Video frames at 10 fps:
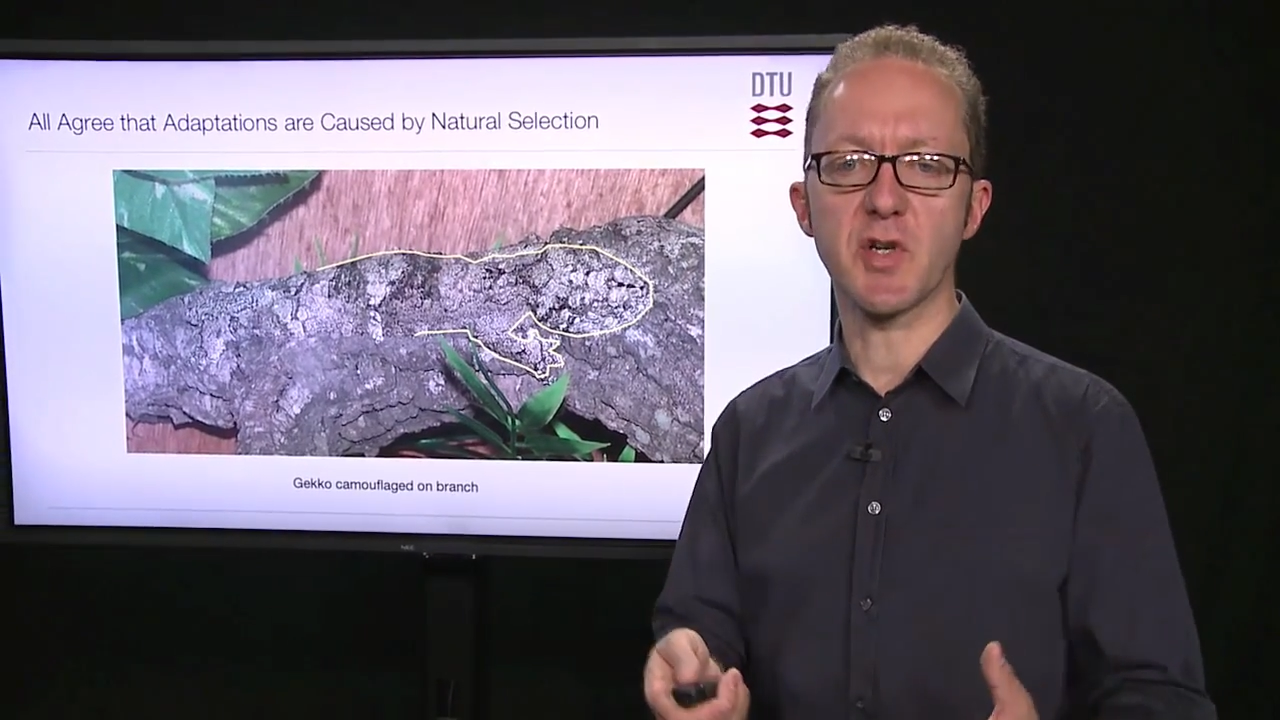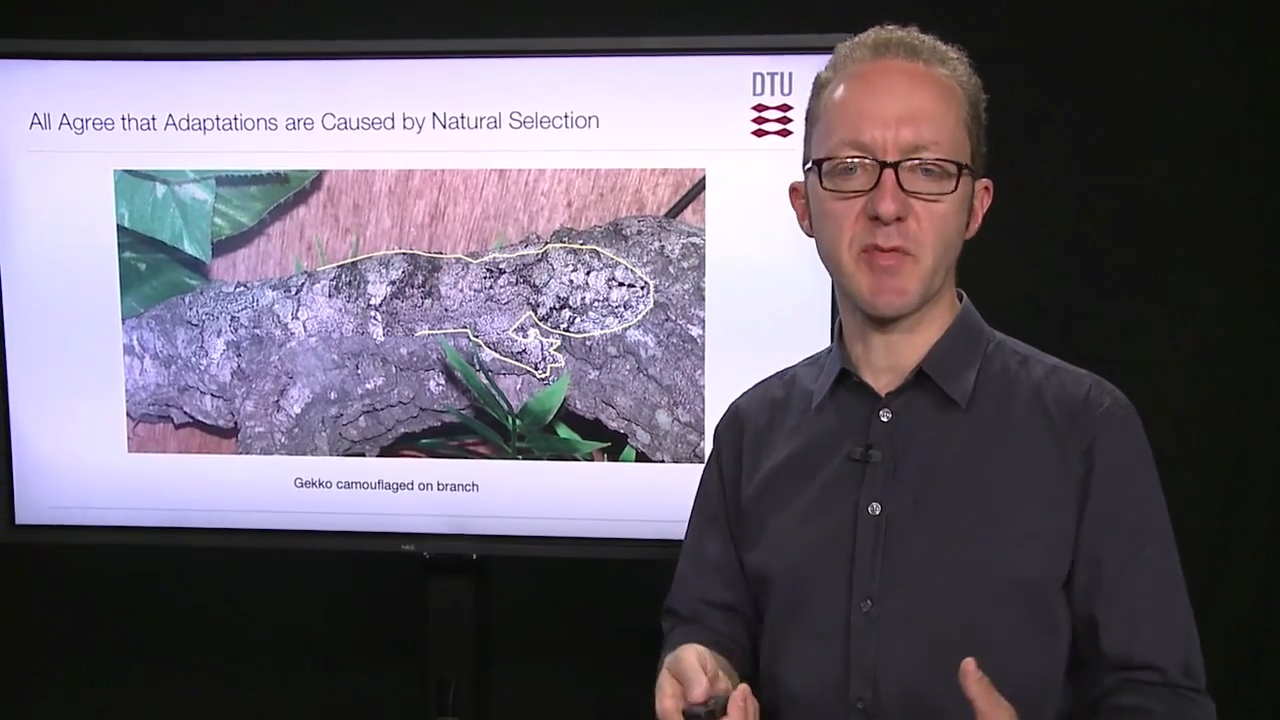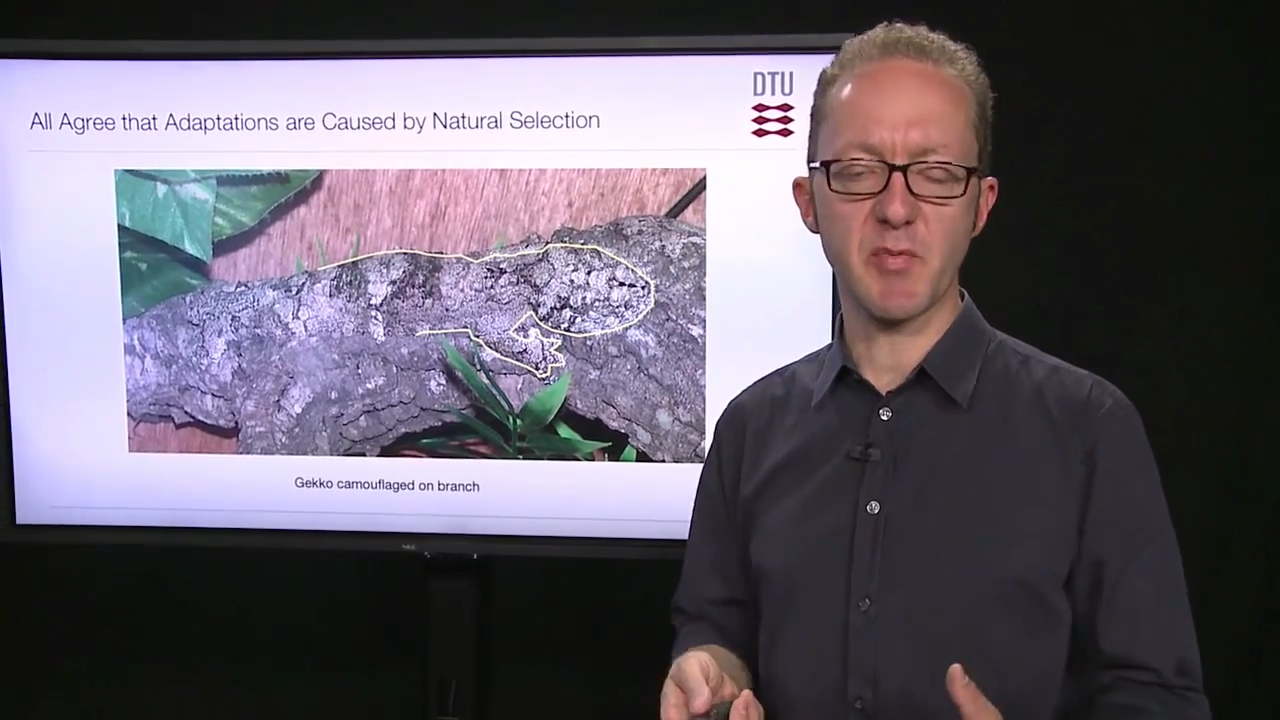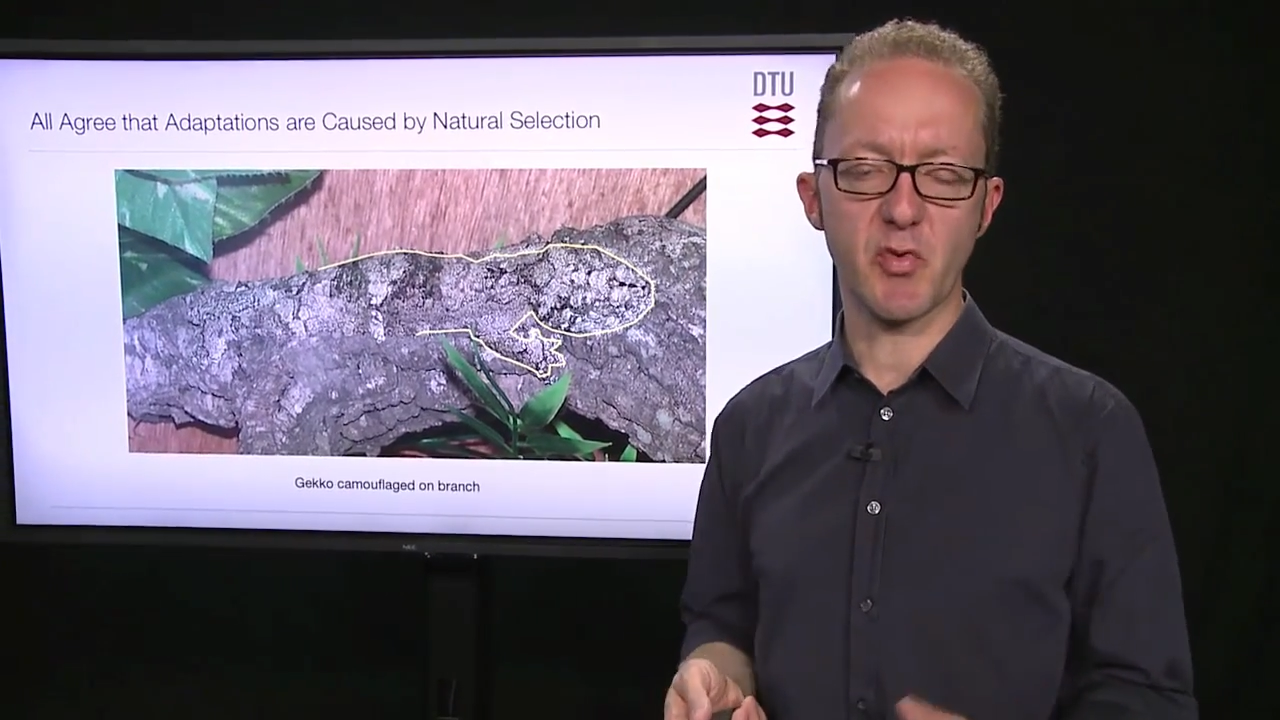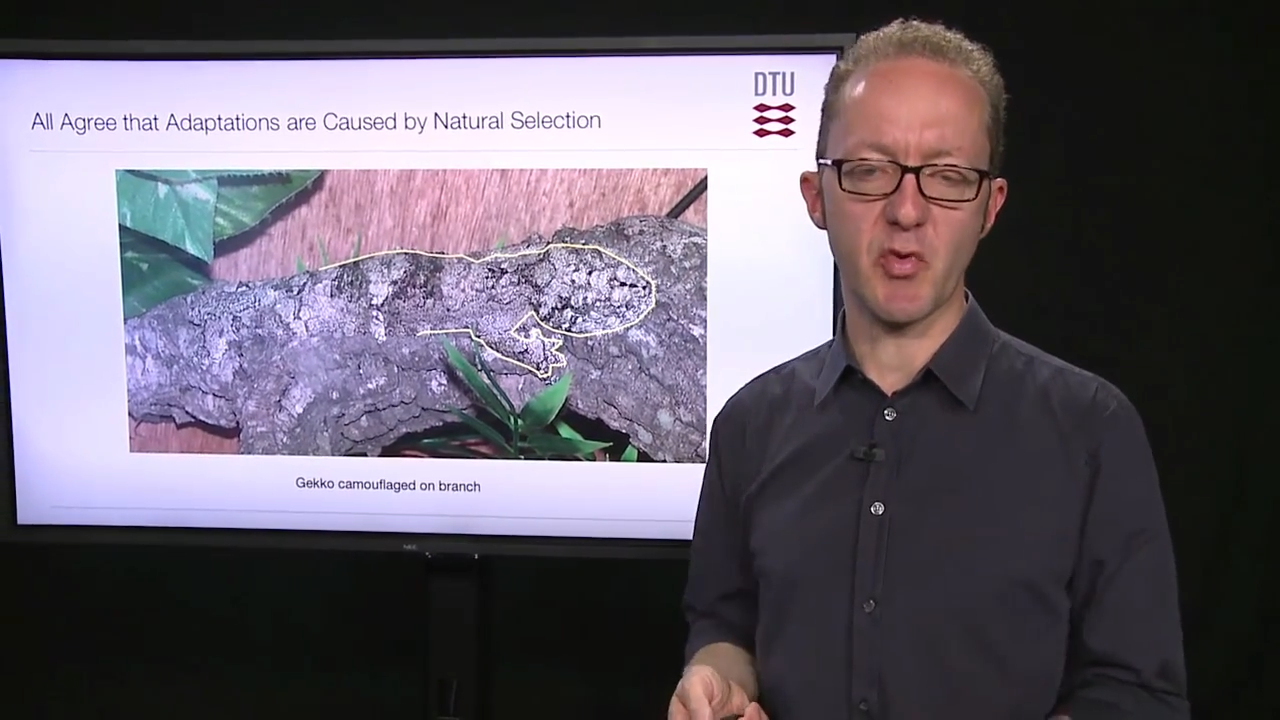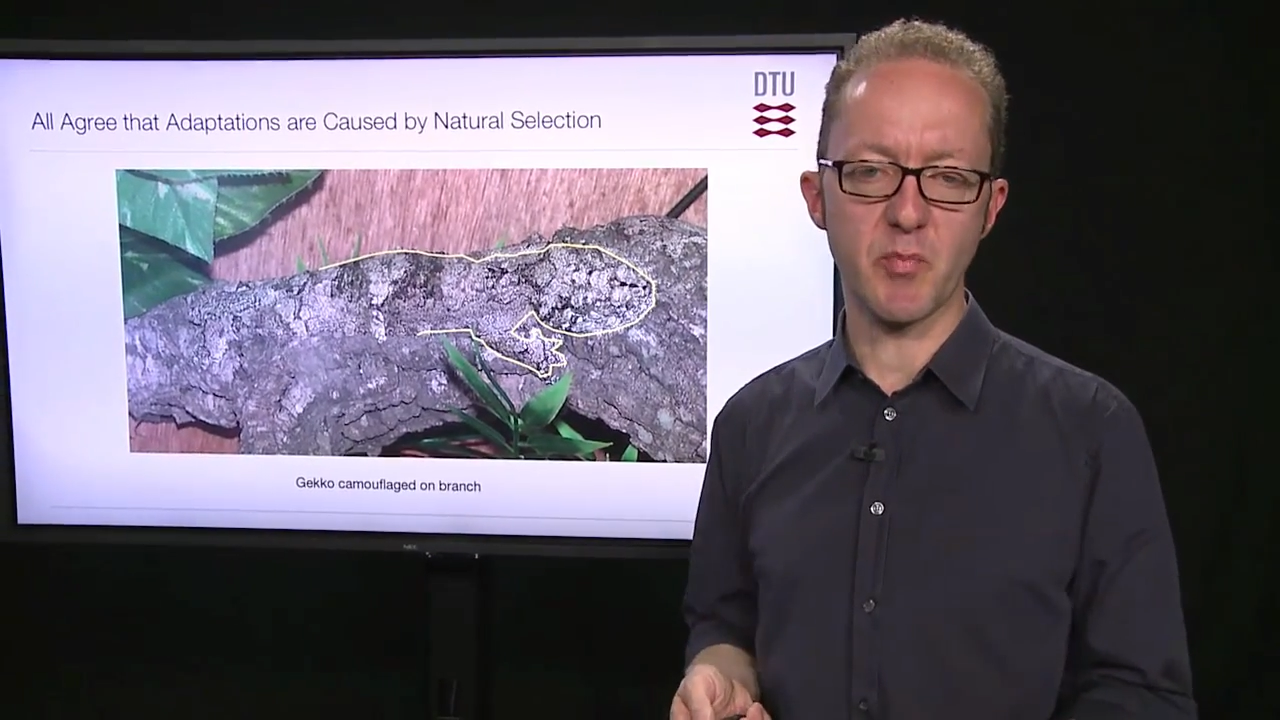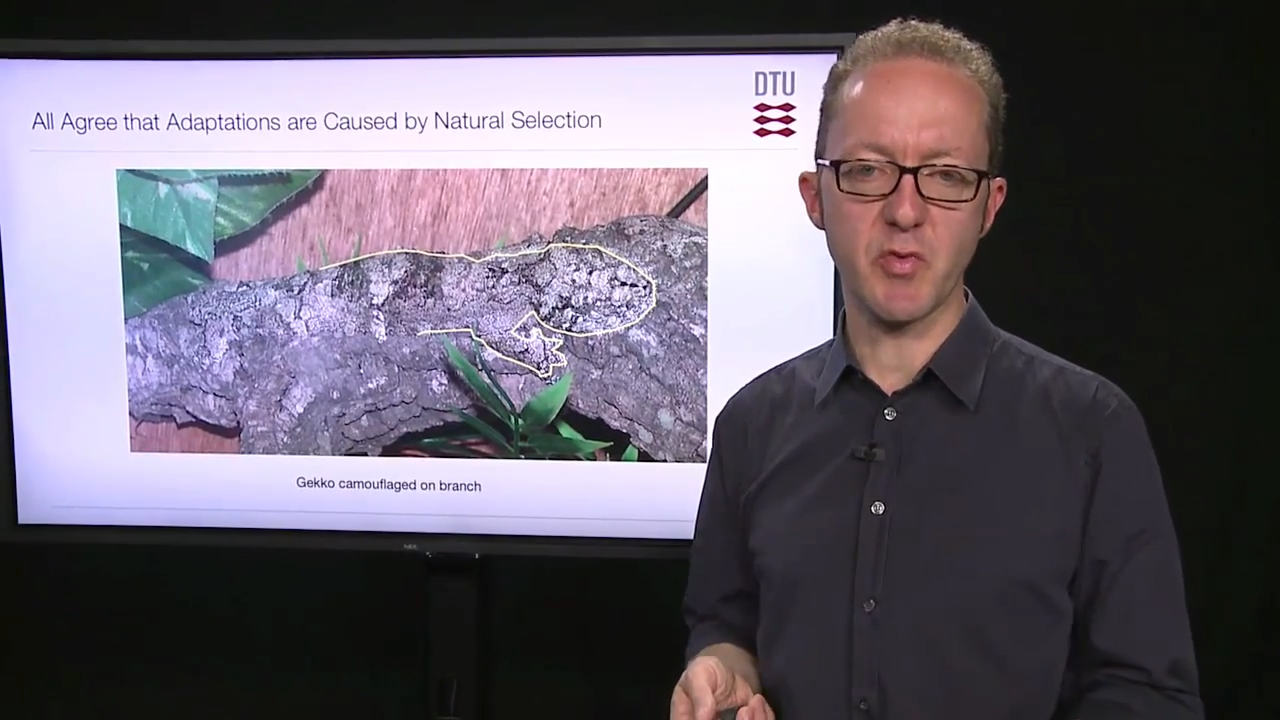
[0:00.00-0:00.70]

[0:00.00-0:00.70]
of observed